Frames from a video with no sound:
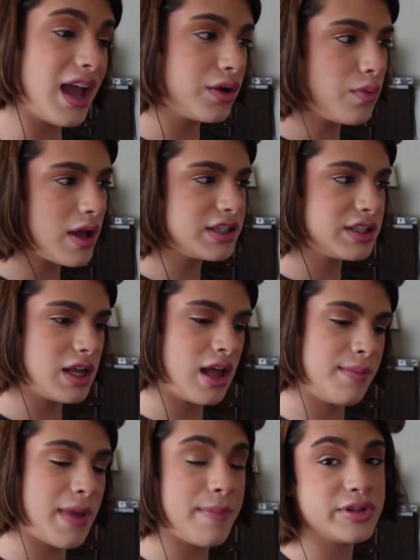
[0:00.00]
I'm gonna watch
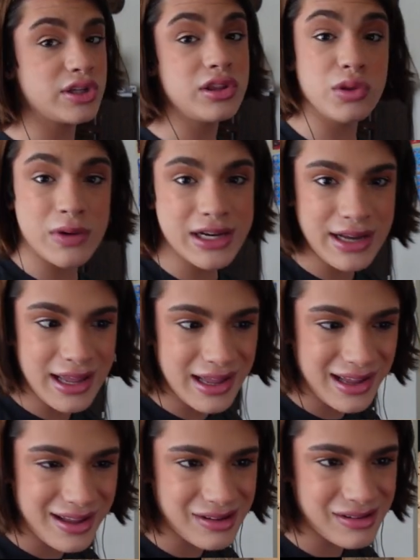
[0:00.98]
episode 3
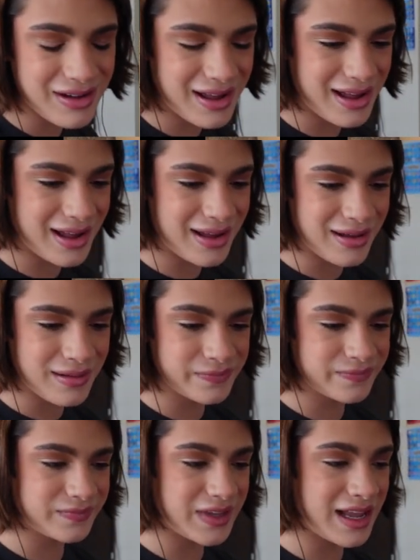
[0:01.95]
now,
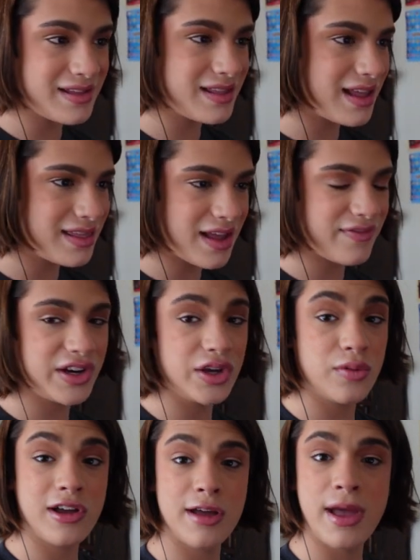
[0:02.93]
and then that
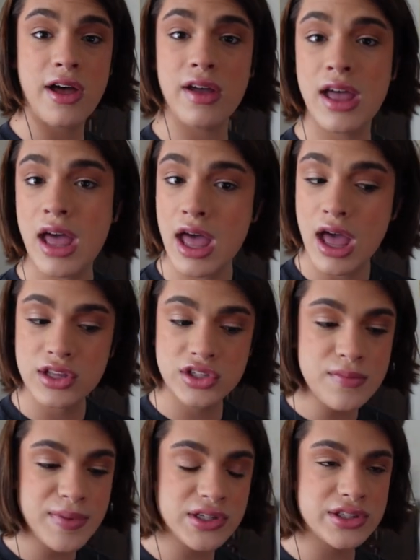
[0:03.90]
video will come out
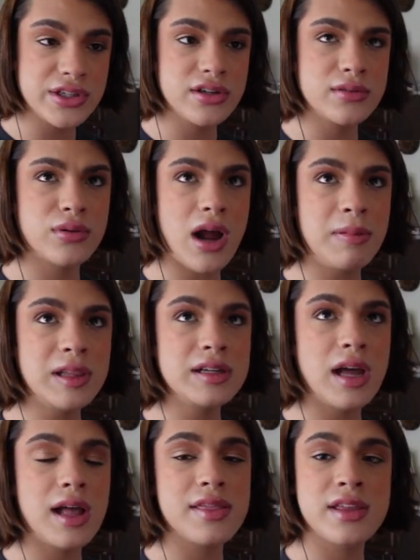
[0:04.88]
super soon.
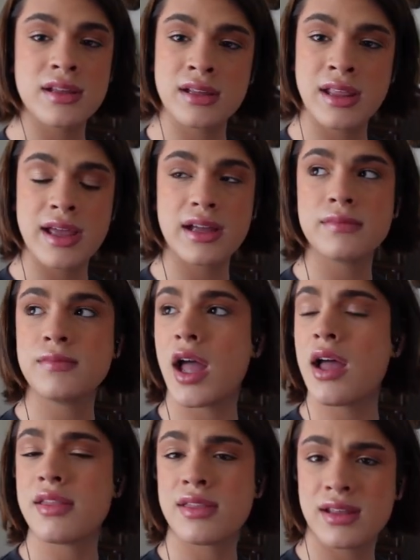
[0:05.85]
Probably
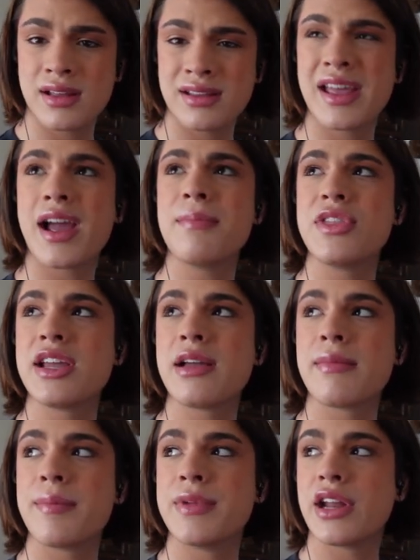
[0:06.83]
I'm
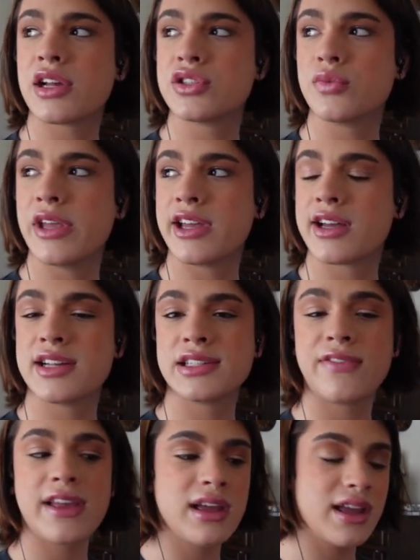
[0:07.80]
thinking maybe next week,
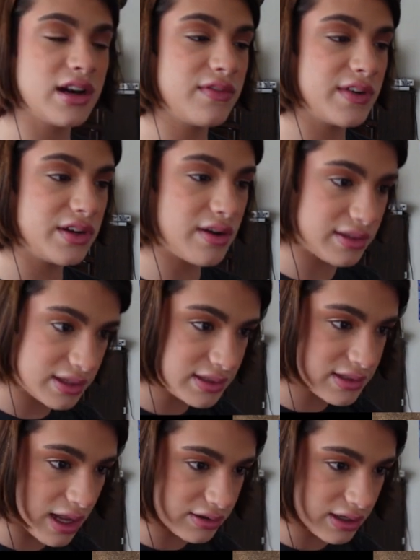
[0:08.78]
because if I can get a video out
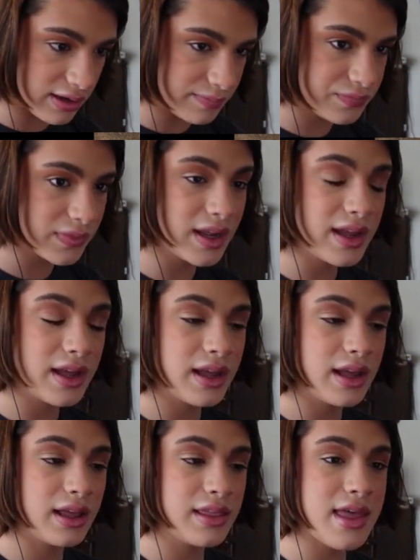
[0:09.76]
this Saturday,
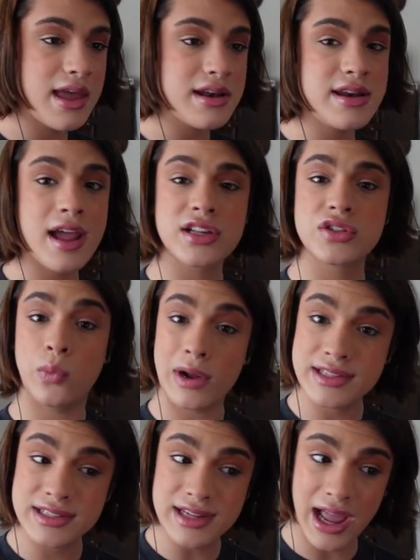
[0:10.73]
then next
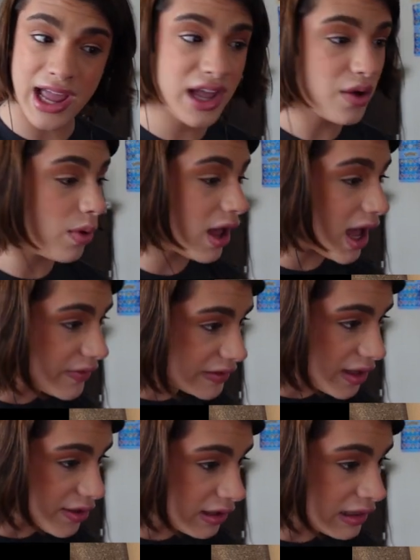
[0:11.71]
Wednesday, we'll have
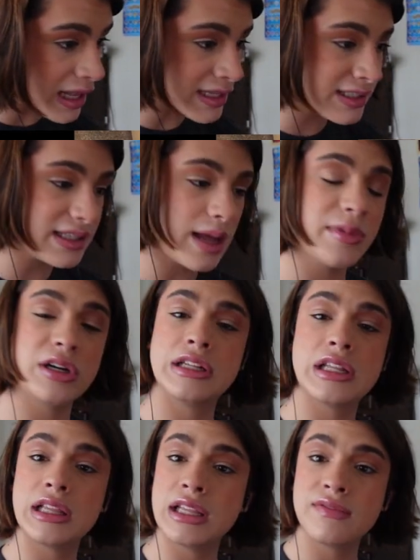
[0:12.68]
another last
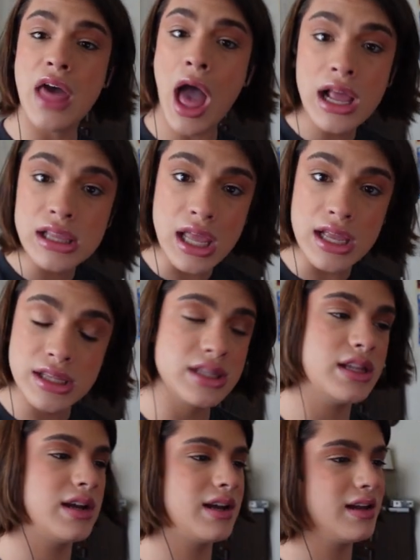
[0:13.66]
celebrity to leave the
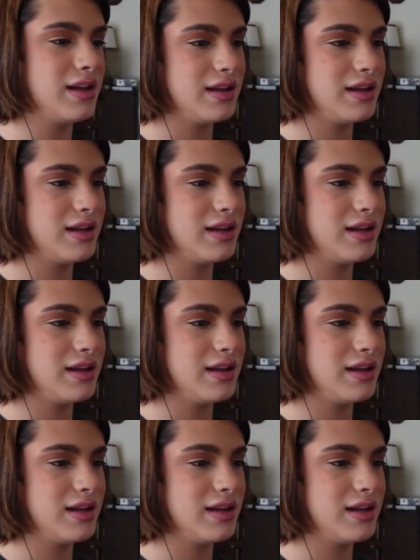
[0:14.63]
island.